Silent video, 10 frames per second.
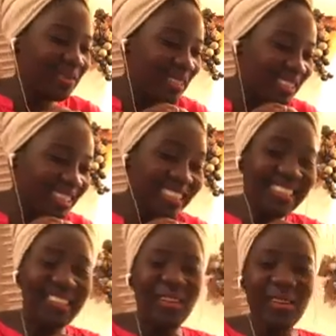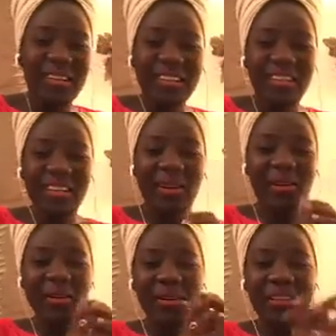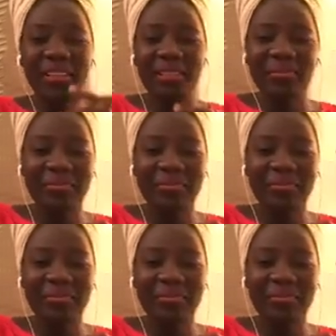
me see. Going on.